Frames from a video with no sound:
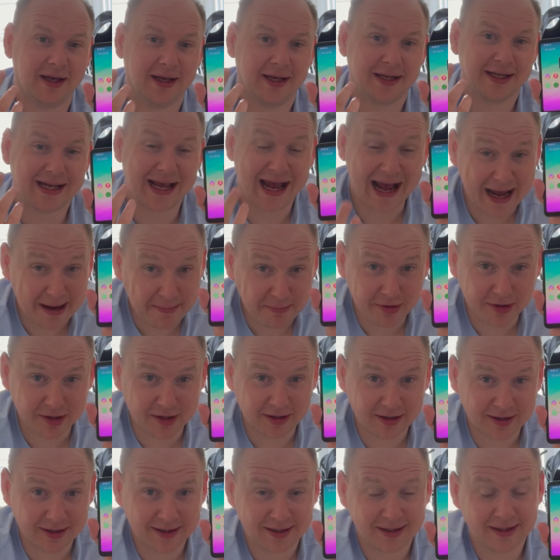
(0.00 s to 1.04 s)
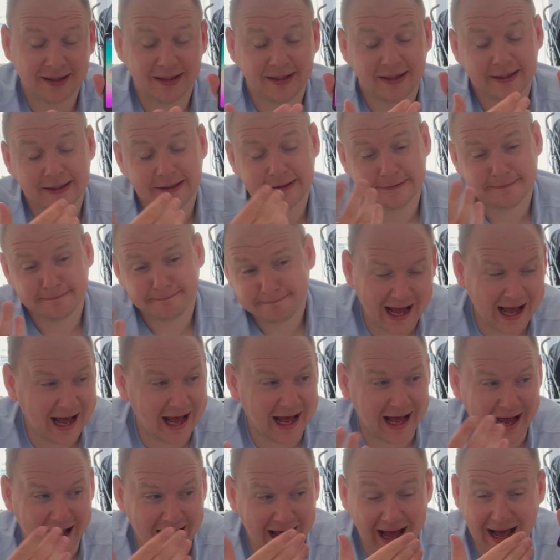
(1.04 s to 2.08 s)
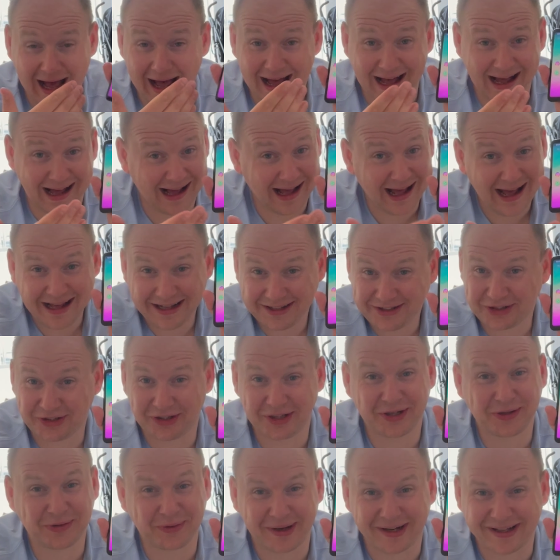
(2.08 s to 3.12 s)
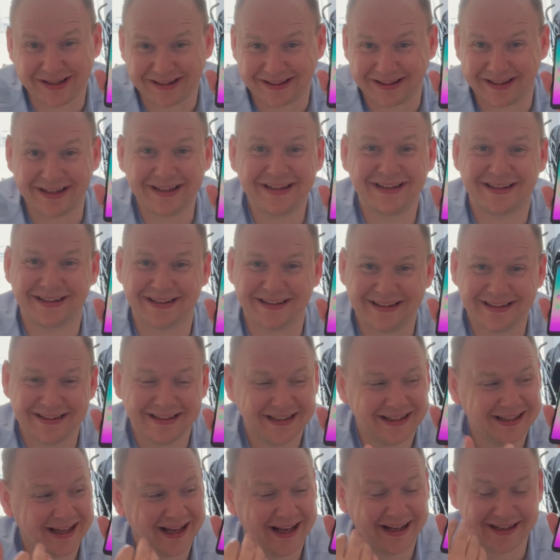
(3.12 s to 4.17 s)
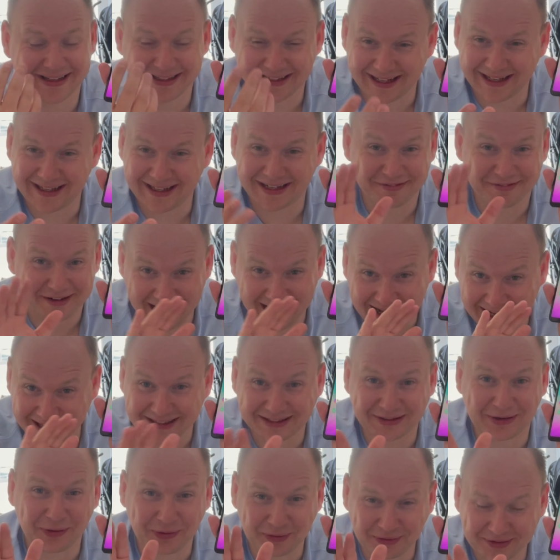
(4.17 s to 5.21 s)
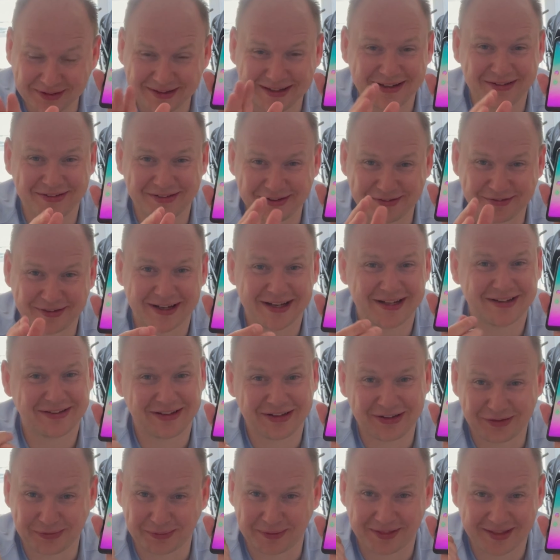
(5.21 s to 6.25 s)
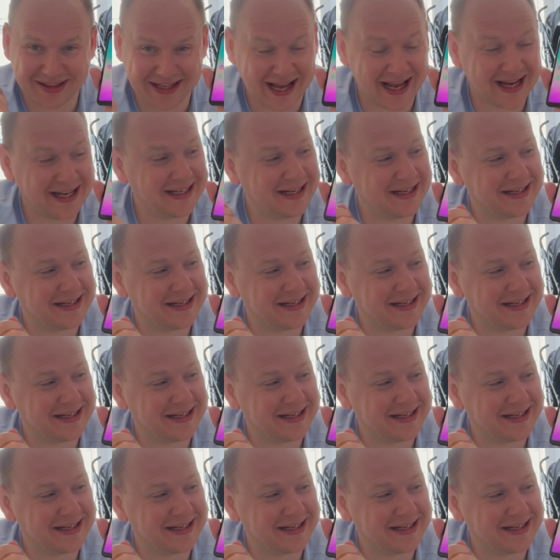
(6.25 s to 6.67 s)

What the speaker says: camera. I actually quite like it. And again, I've had all these devices with tiny,